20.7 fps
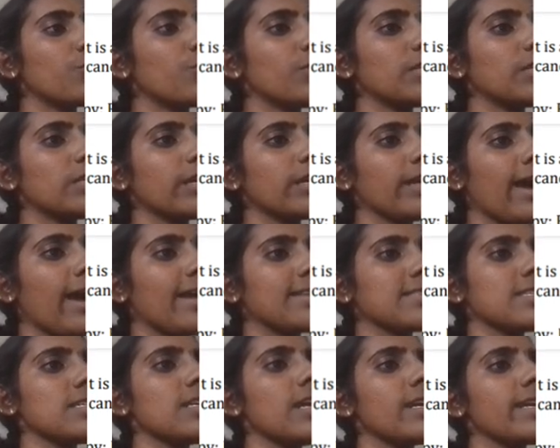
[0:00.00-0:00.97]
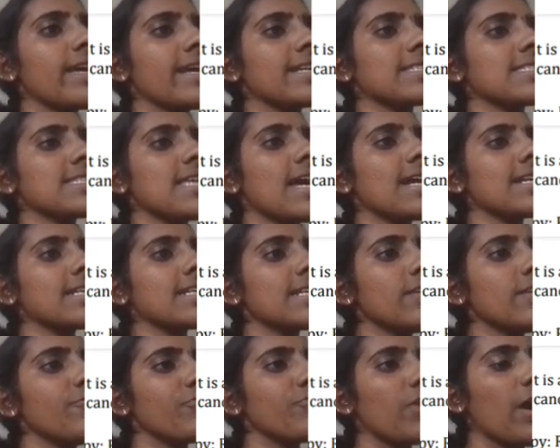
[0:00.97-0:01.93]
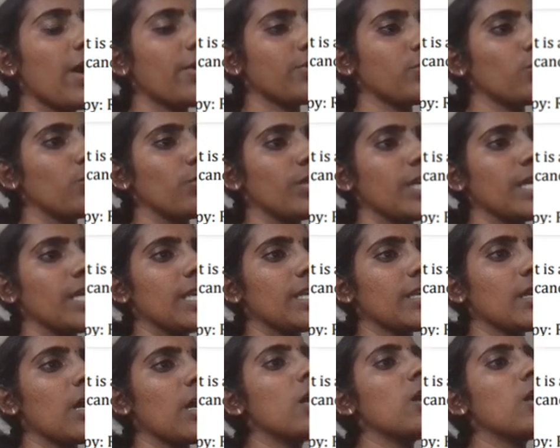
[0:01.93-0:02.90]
treat the cancer and exactly where you need it.